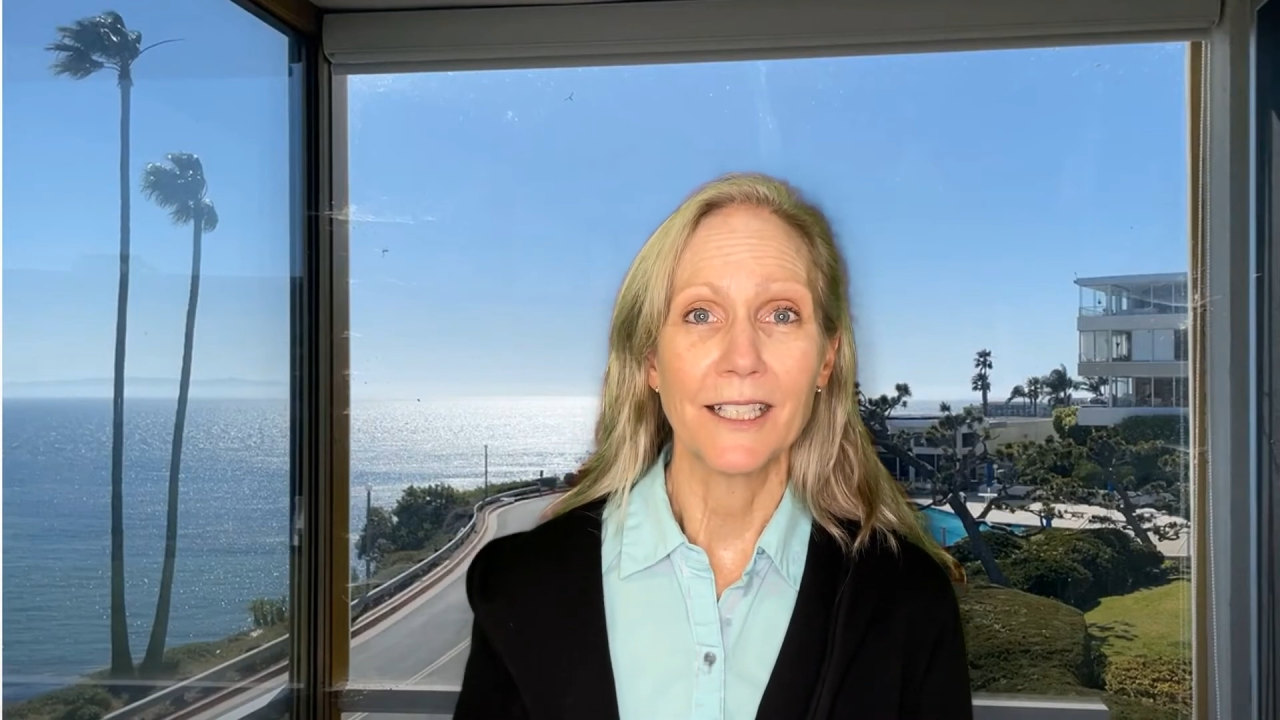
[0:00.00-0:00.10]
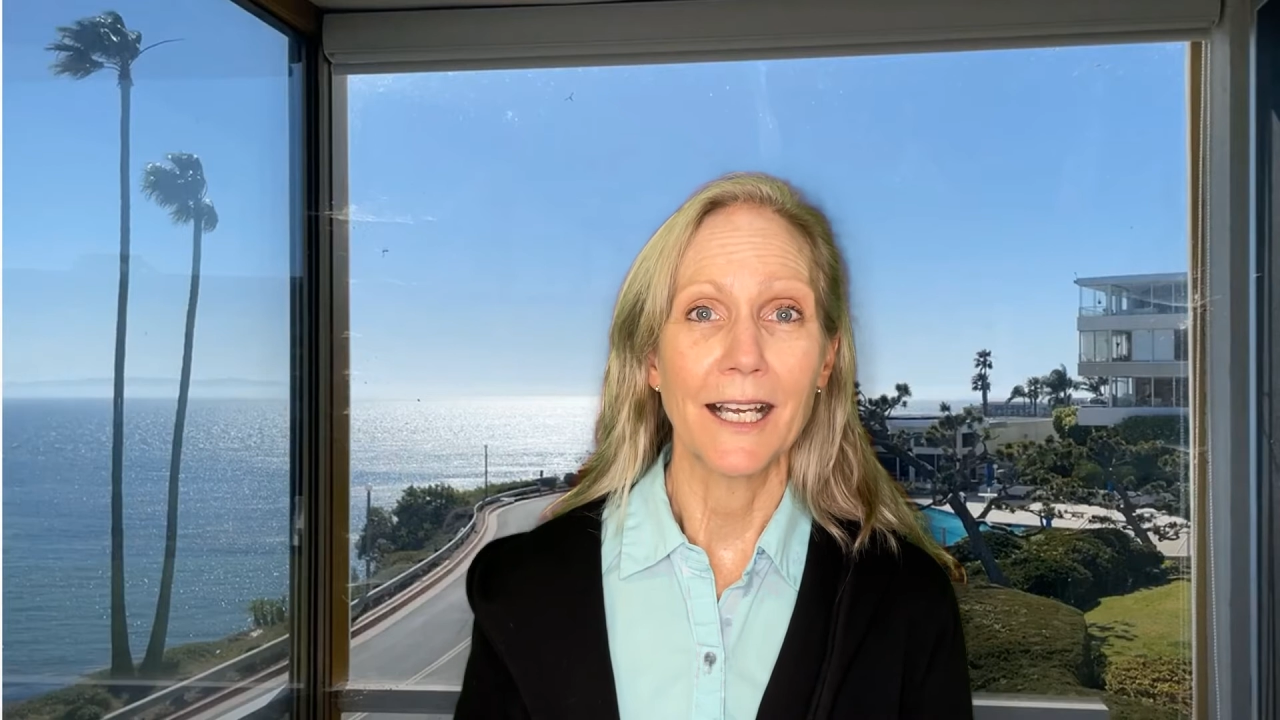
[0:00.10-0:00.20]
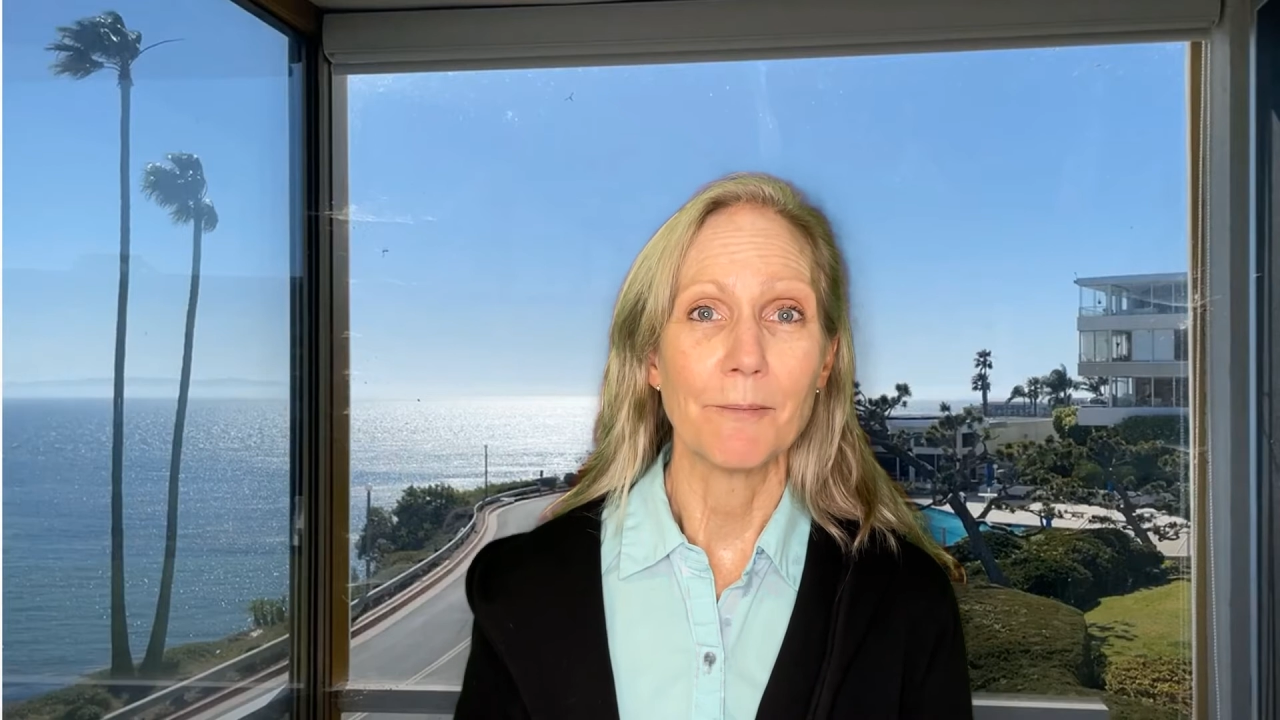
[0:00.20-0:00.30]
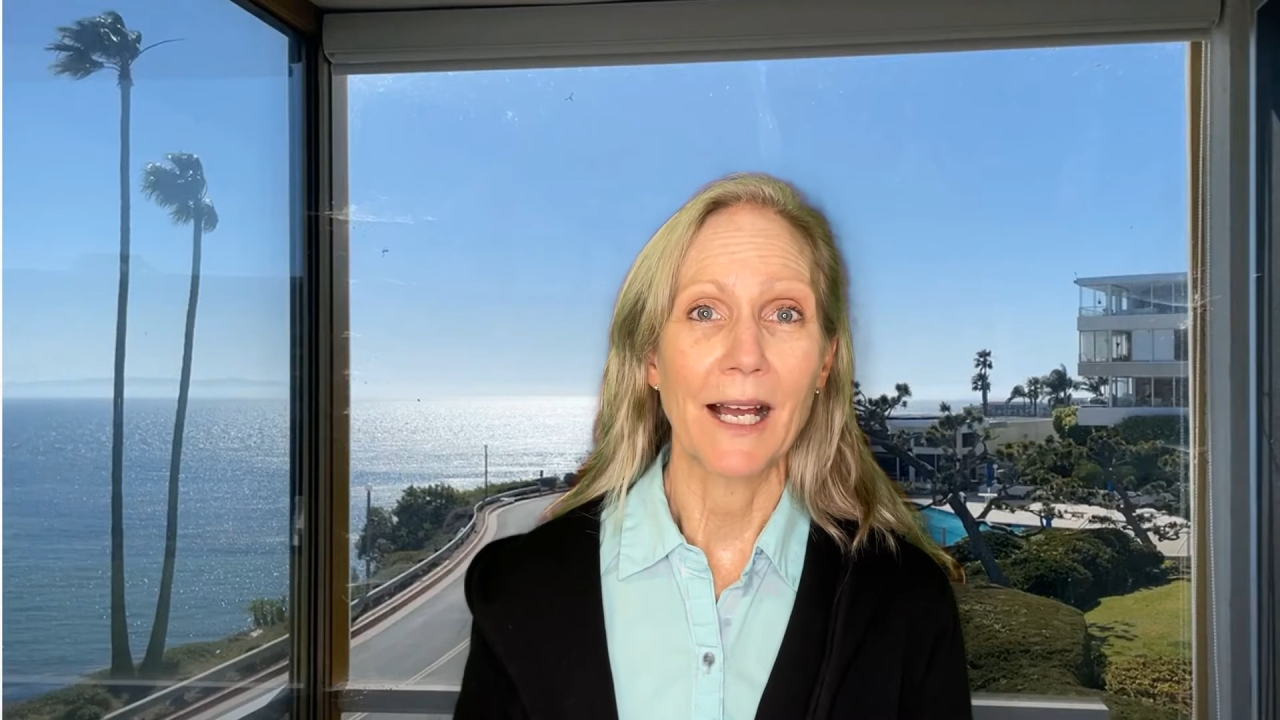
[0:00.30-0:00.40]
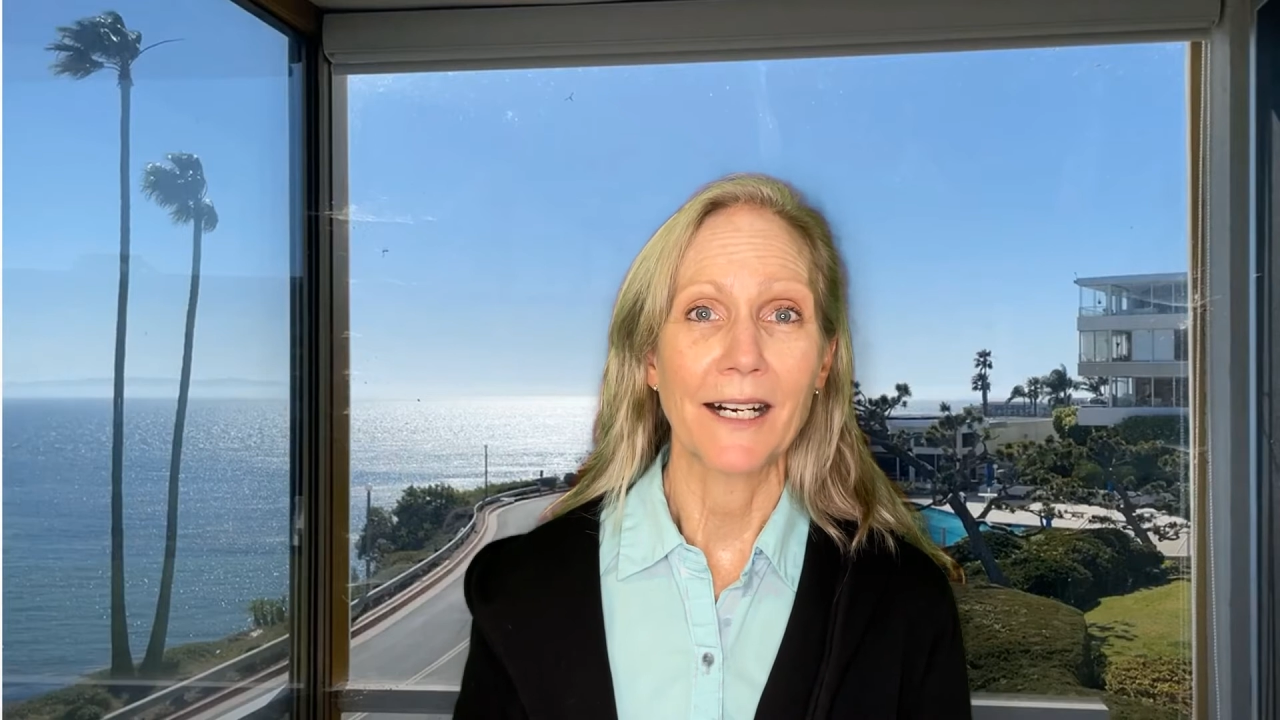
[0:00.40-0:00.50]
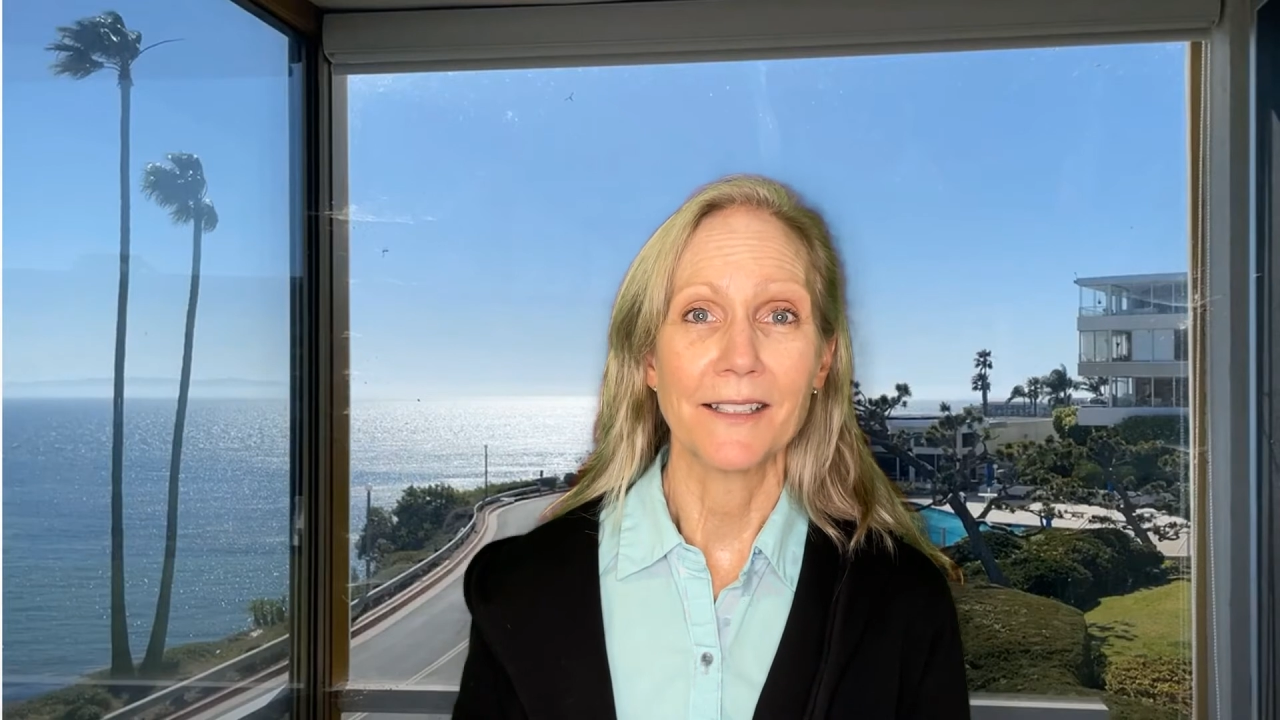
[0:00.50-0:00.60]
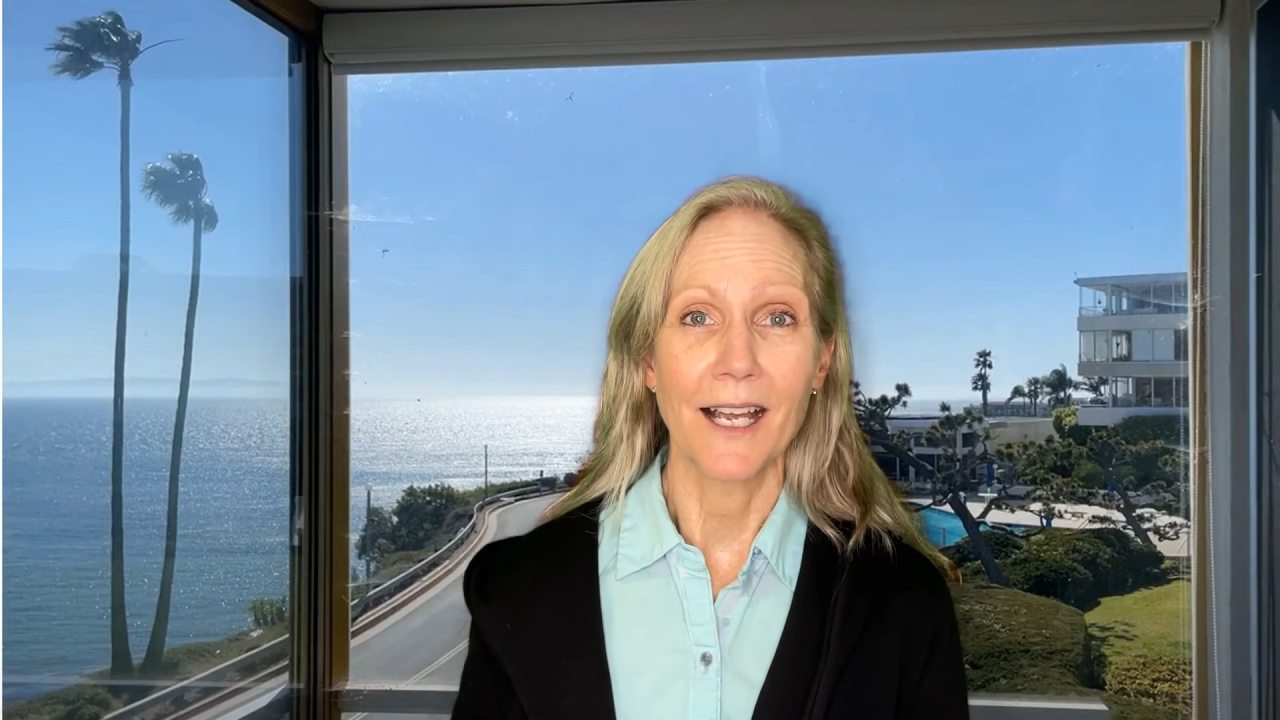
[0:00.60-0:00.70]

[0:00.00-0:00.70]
get back